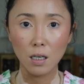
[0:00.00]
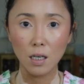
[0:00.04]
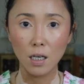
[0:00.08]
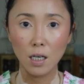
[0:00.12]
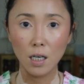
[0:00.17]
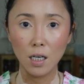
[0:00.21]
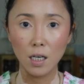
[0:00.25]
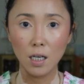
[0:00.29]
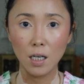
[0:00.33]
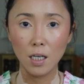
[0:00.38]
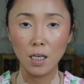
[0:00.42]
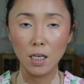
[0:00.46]

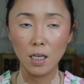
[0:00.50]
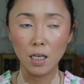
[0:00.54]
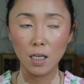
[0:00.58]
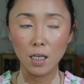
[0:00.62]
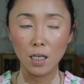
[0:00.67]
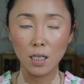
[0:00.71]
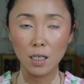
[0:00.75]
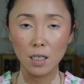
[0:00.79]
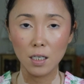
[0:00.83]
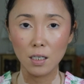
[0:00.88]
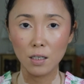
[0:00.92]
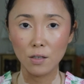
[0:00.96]

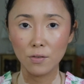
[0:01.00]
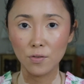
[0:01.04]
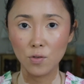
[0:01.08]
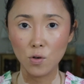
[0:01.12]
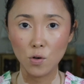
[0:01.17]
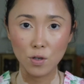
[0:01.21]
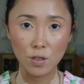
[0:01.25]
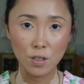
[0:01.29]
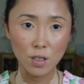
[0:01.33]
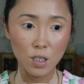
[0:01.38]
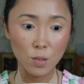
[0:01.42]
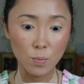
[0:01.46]
and of
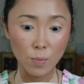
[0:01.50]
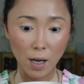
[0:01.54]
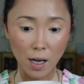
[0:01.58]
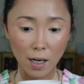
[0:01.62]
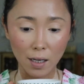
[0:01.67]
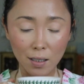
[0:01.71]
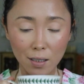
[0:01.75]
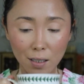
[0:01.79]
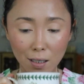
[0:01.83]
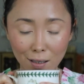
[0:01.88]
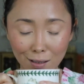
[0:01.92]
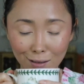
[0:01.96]
course he's
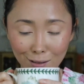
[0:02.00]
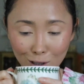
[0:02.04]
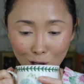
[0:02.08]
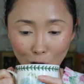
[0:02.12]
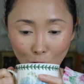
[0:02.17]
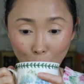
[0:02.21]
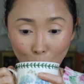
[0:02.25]
back. I